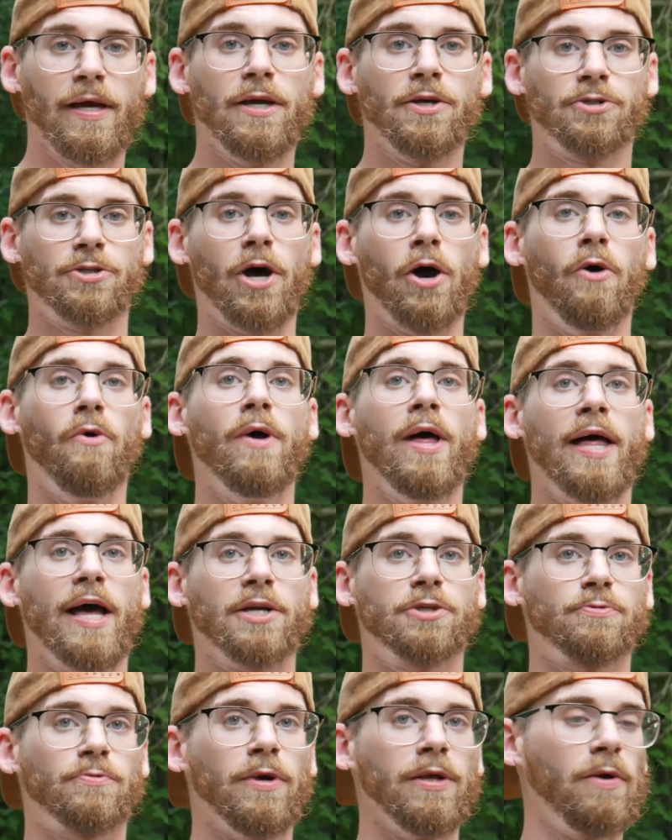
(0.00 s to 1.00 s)
So
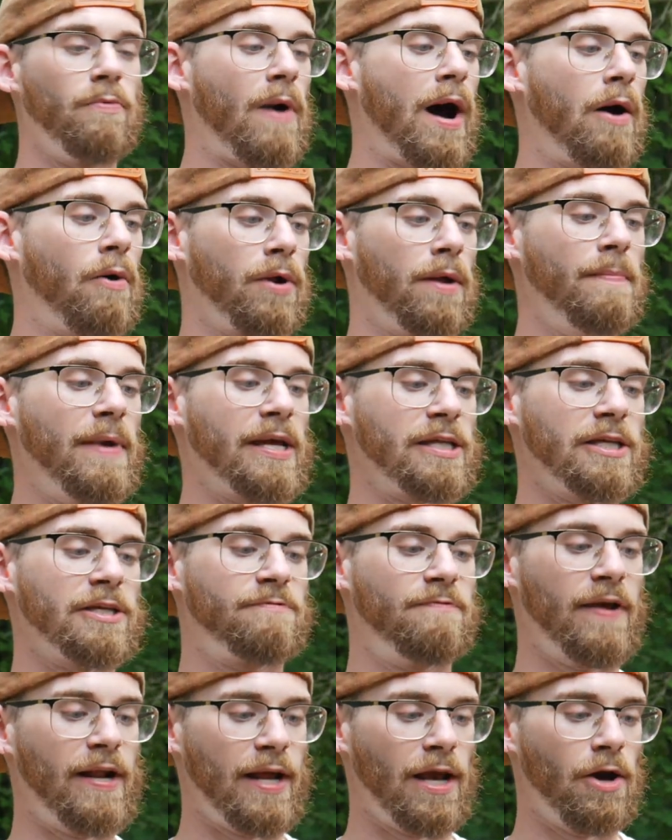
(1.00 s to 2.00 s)
that's really why I want to make these
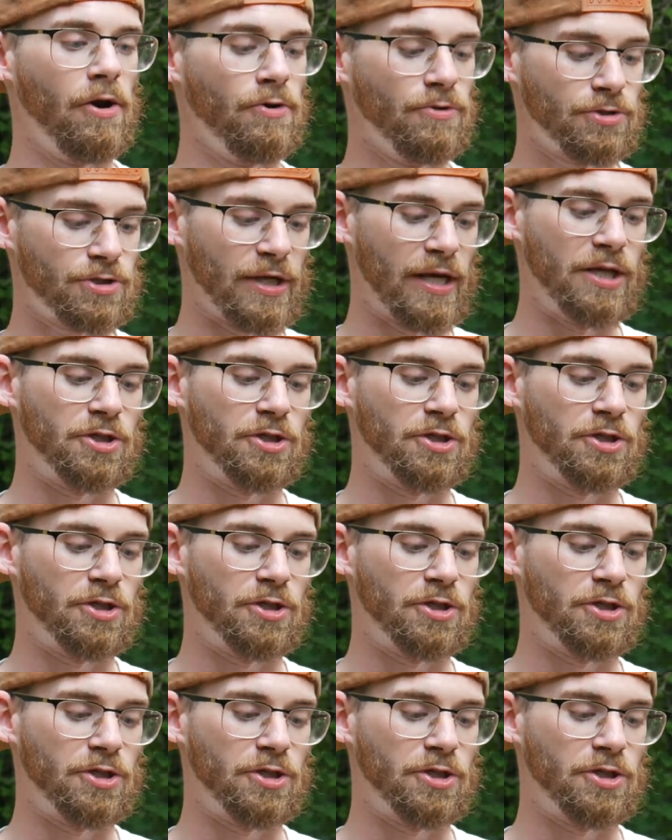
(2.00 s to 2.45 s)
videos,